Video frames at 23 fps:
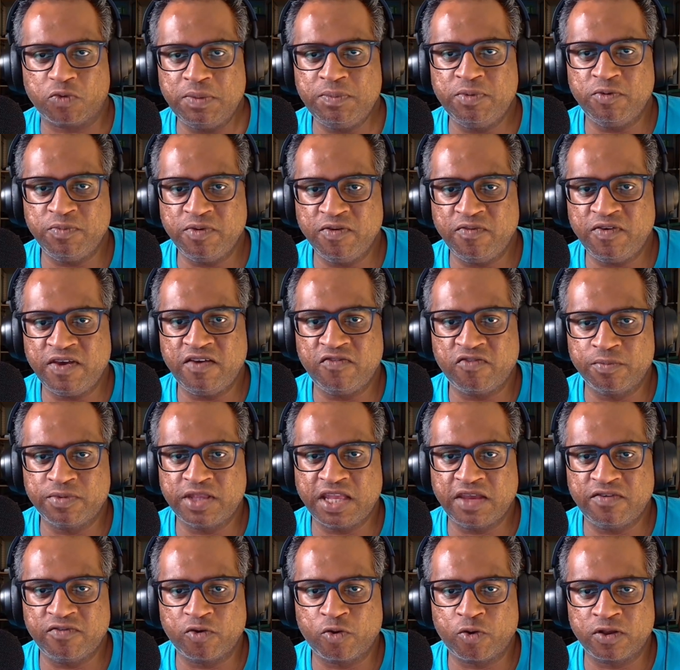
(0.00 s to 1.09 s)
reboot movie
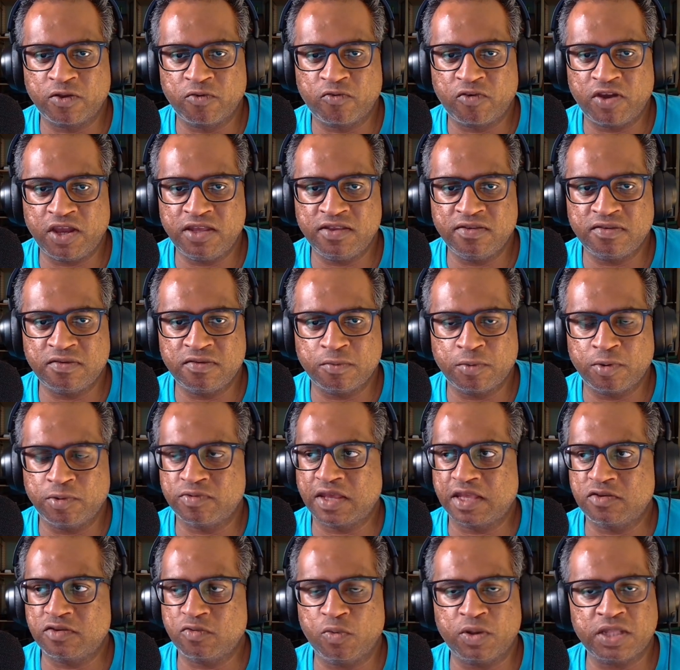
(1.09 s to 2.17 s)
from David Gordon Green, so what
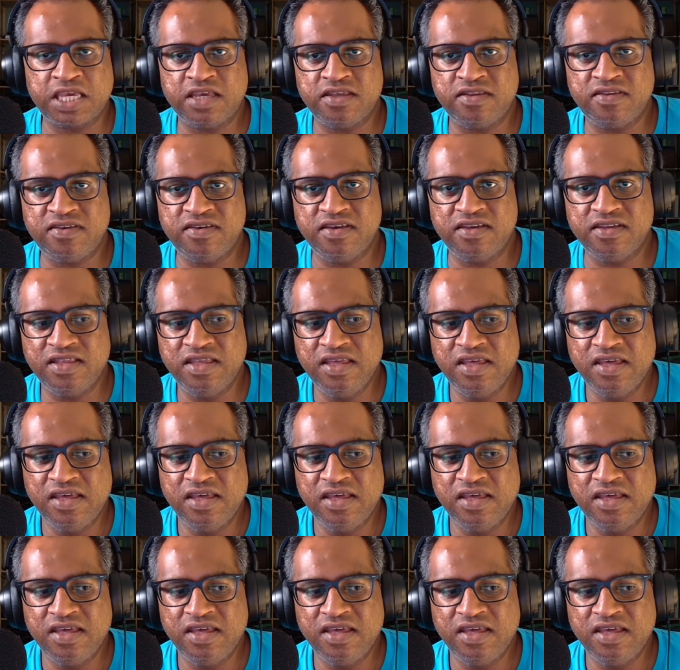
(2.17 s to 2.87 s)
was that, 2018?